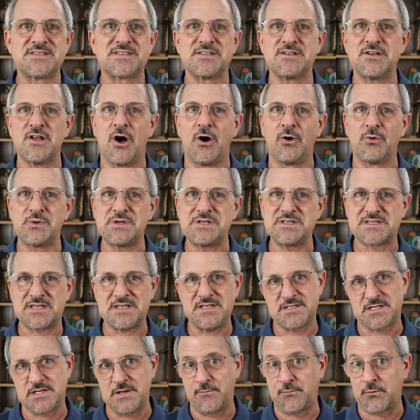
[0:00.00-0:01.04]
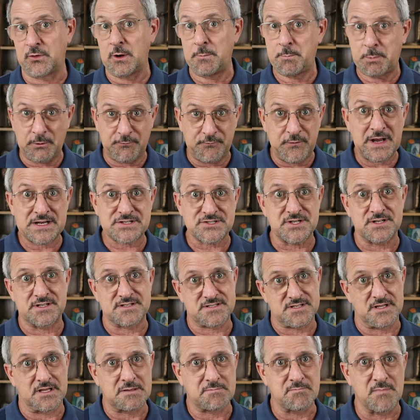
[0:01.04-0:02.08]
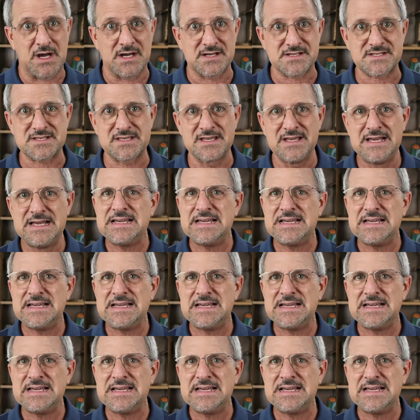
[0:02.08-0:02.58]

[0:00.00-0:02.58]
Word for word: isn't always easy for a perfectionist like Musk.